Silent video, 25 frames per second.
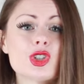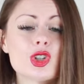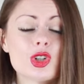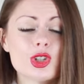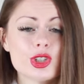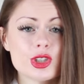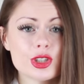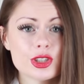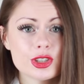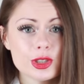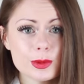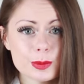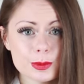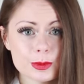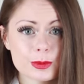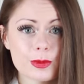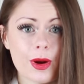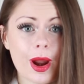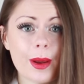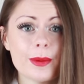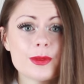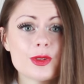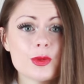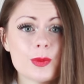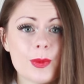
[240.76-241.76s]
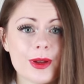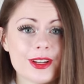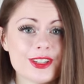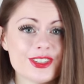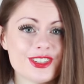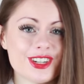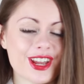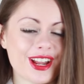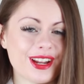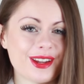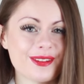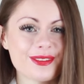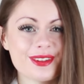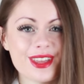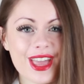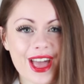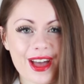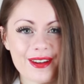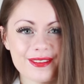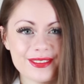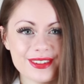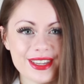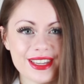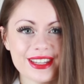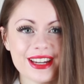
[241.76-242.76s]
sure to subscribe to my channel if you
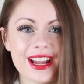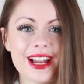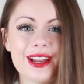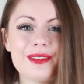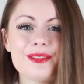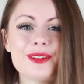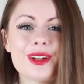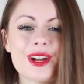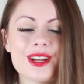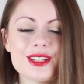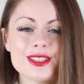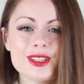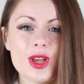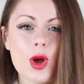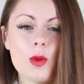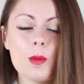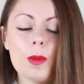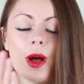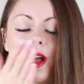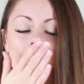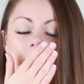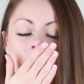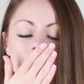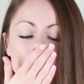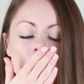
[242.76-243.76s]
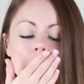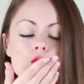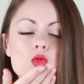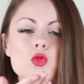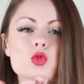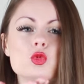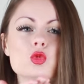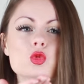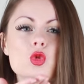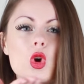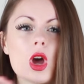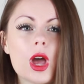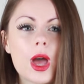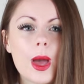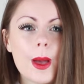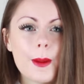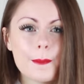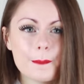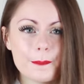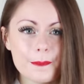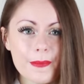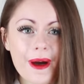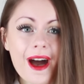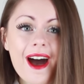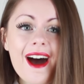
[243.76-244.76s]
haven't yet. I love you guys so much.
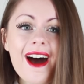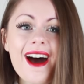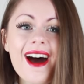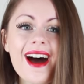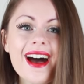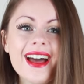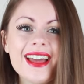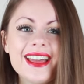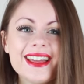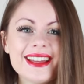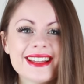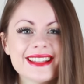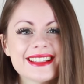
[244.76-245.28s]
Bye!